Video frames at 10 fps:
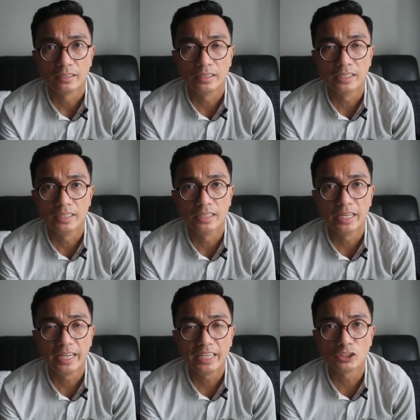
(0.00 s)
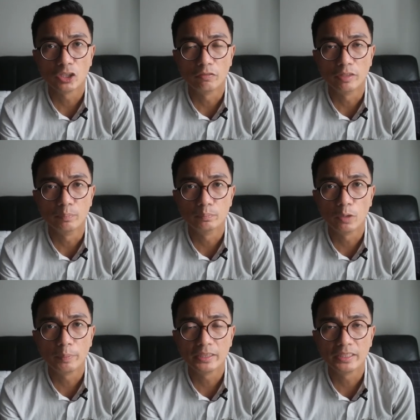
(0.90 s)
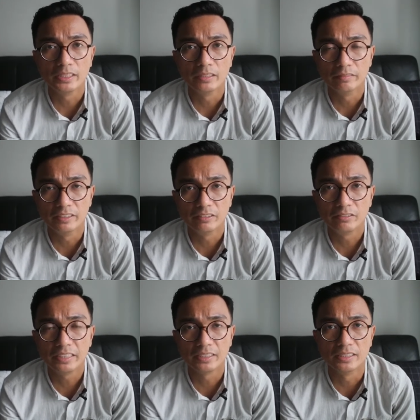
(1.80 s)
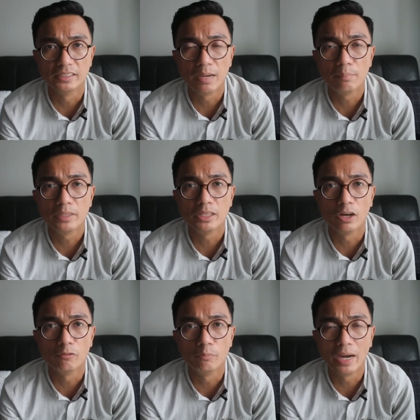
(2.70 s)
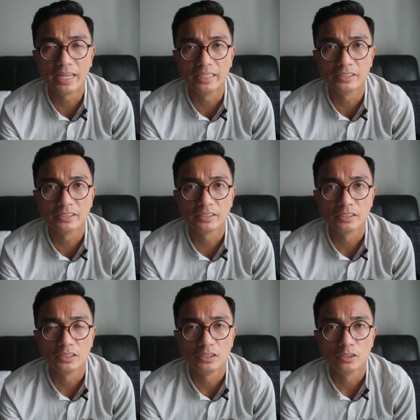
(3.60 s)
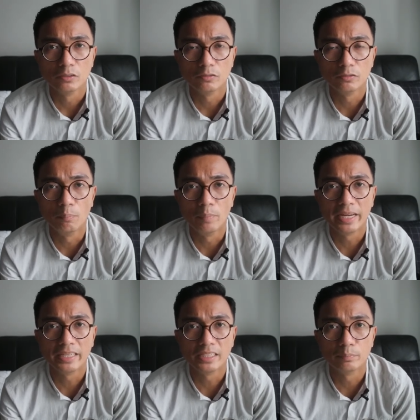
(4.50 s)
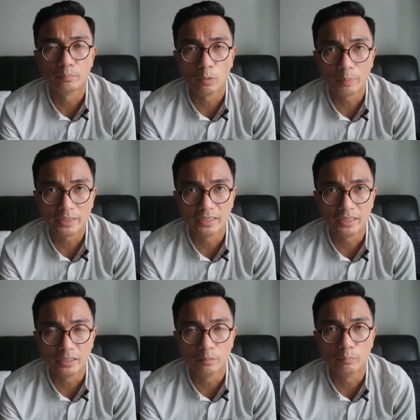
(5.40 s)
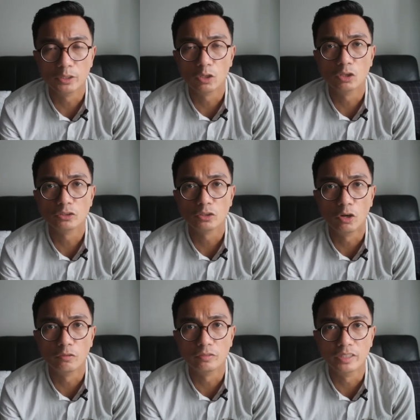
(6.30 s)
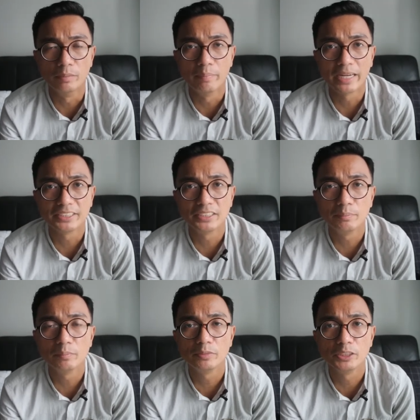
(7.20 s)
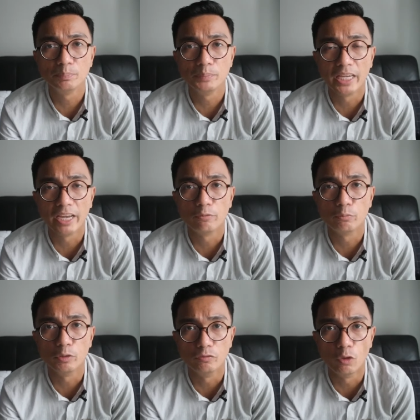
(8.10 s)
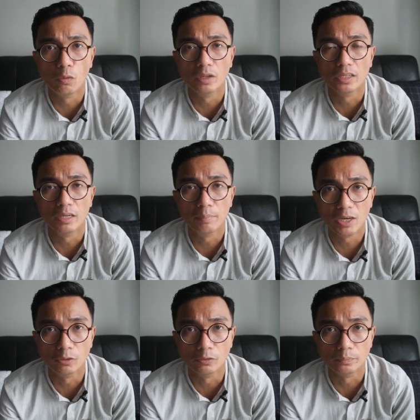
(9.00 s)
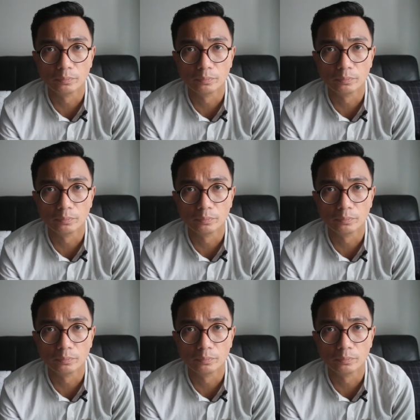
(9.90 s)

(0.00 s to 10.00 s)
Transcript: the age of the property restricts the number of buyers from buying the property because of the maximum CPF withdrawal amount.